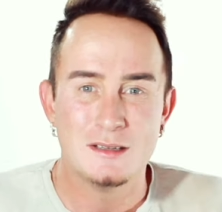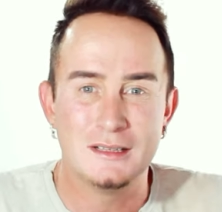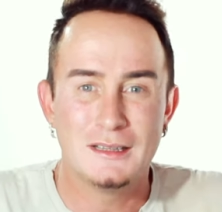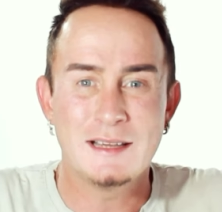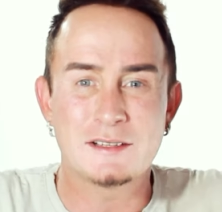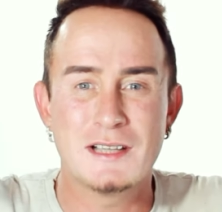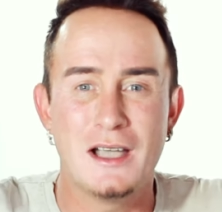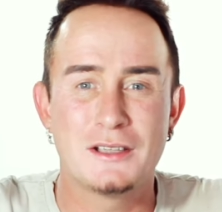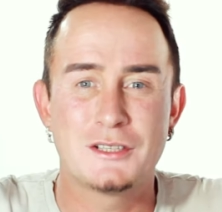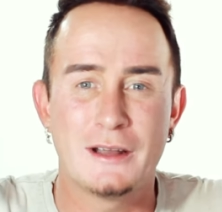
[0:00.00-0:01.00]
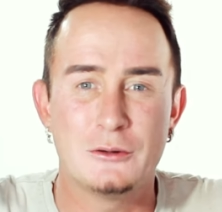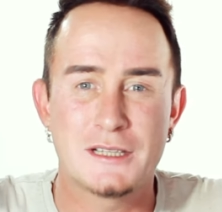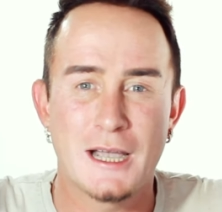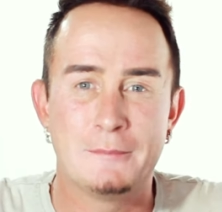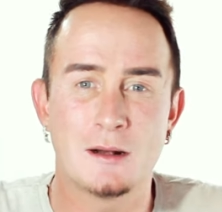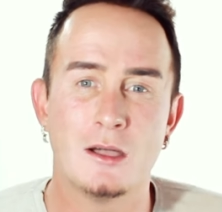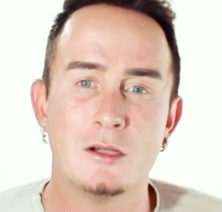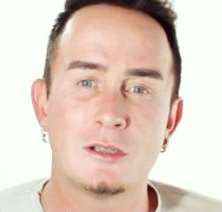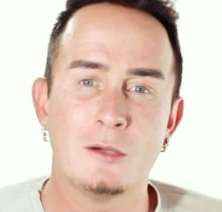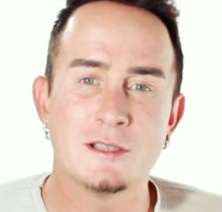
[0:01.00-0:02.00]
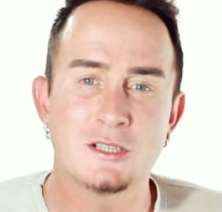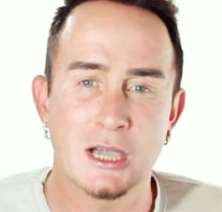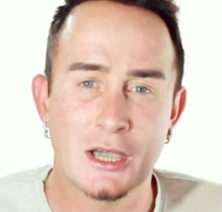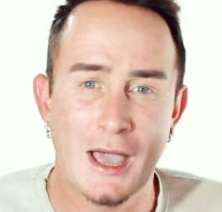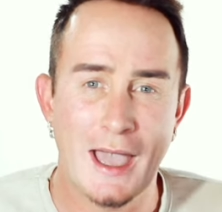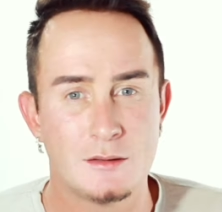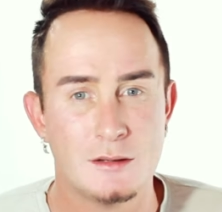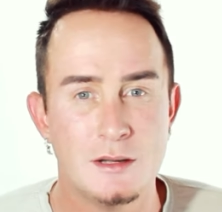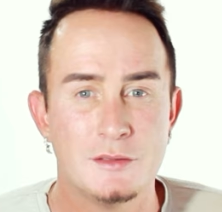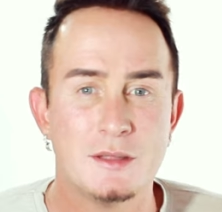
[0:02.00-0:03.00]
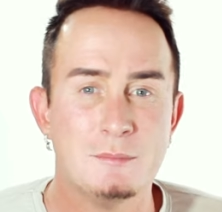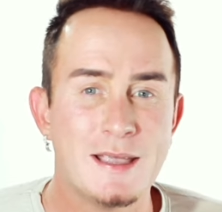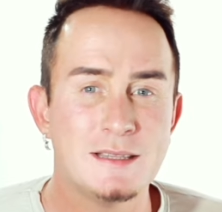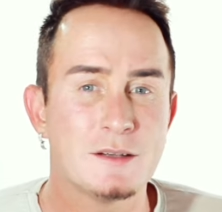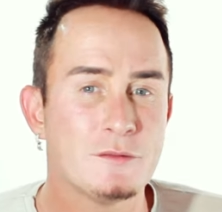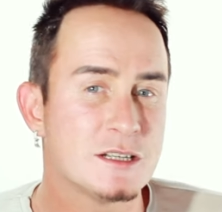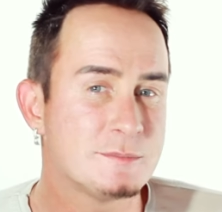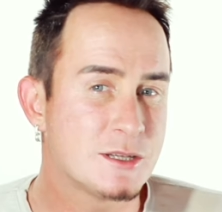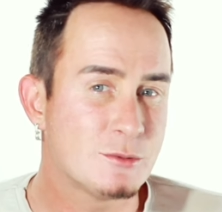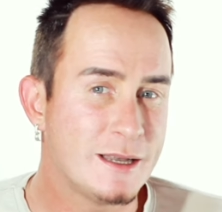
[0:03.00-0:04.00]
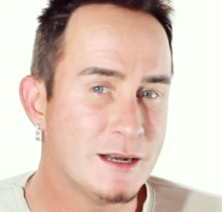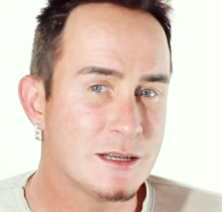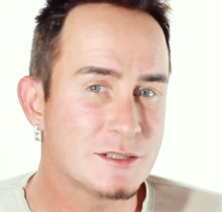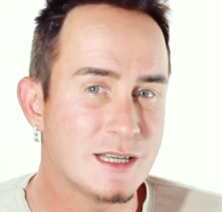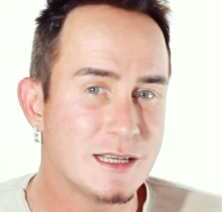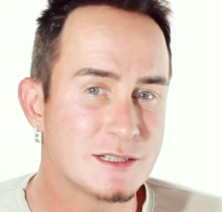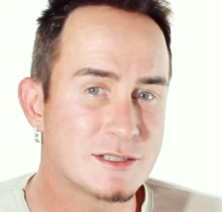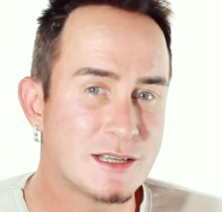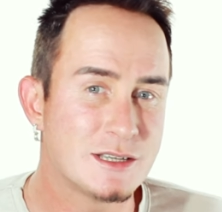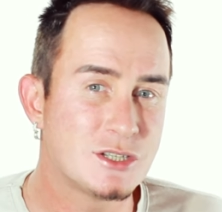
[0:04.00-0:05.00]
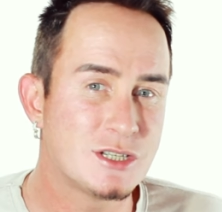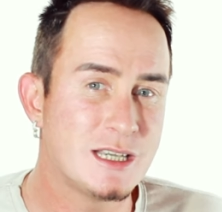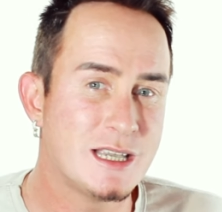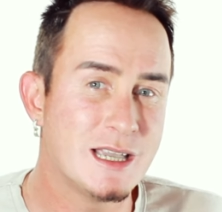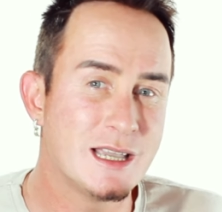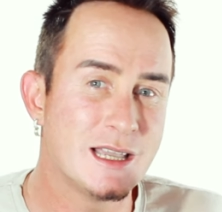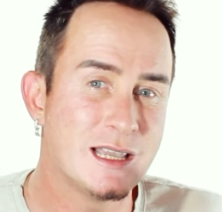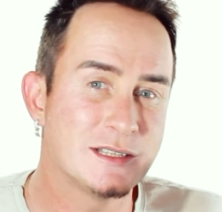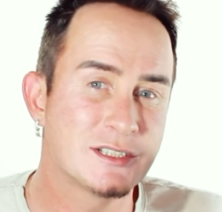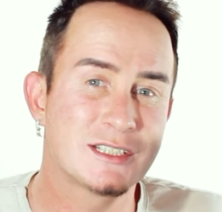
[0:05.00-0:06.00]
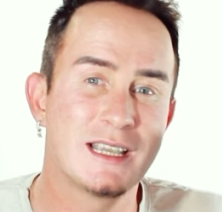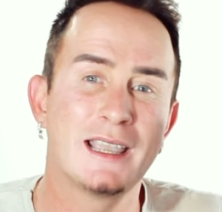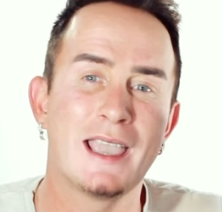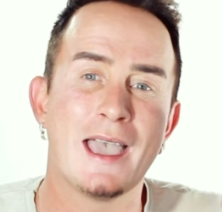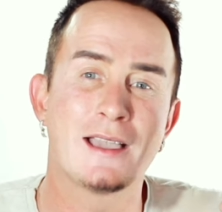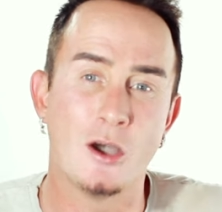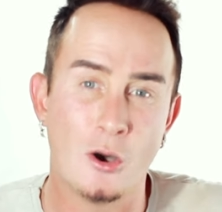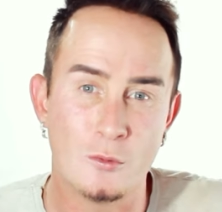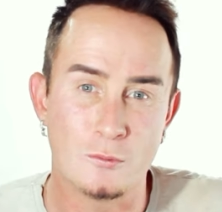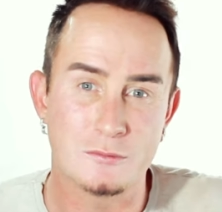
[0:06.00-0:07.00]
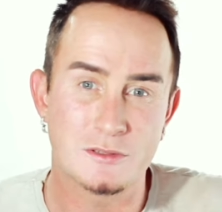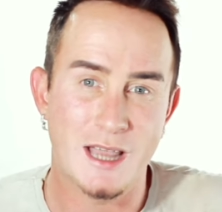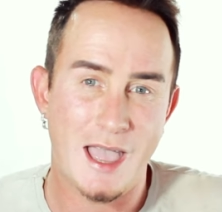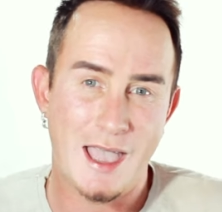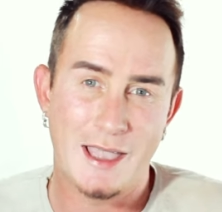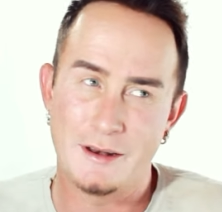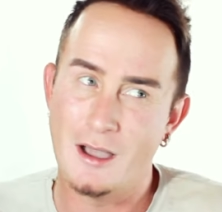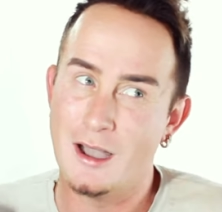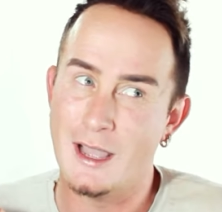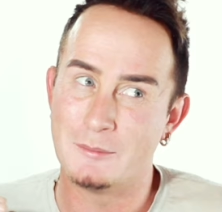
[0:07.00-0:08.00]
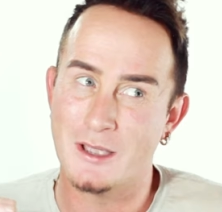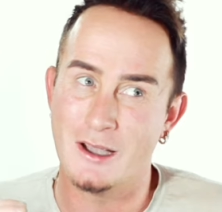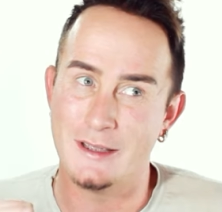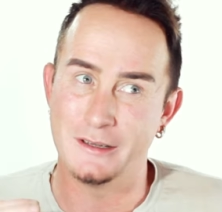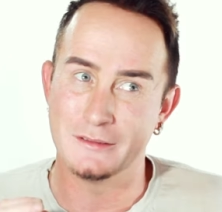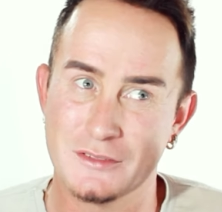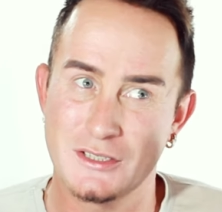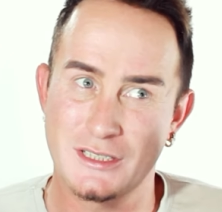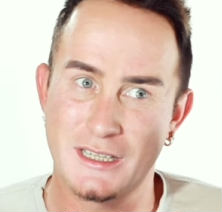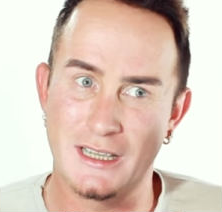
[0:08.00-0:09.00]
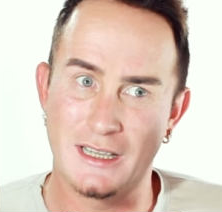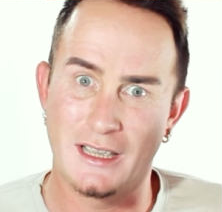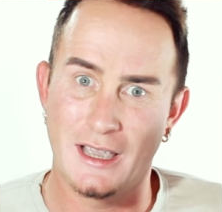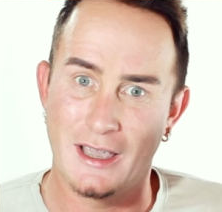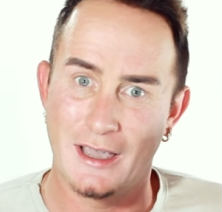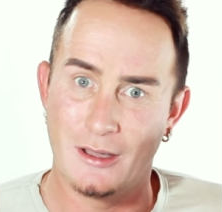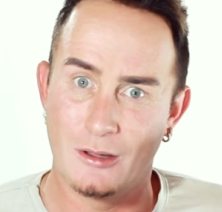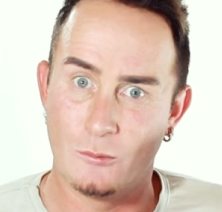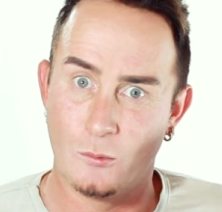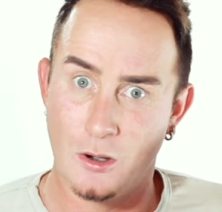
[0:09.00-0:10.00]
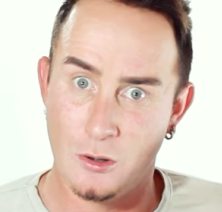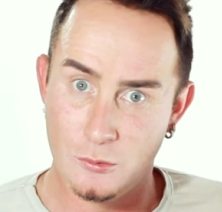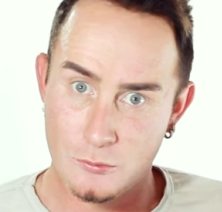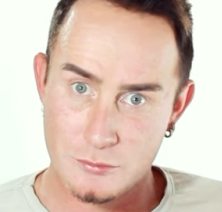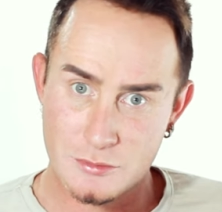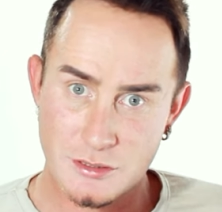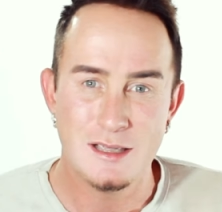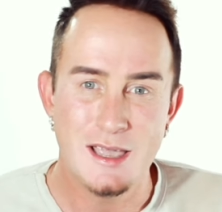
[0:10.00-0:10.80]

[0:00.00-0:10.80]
Links to her channel down below, go and check her out. The main difference between us is that she is skincare goals and I'm kind of skincare woes.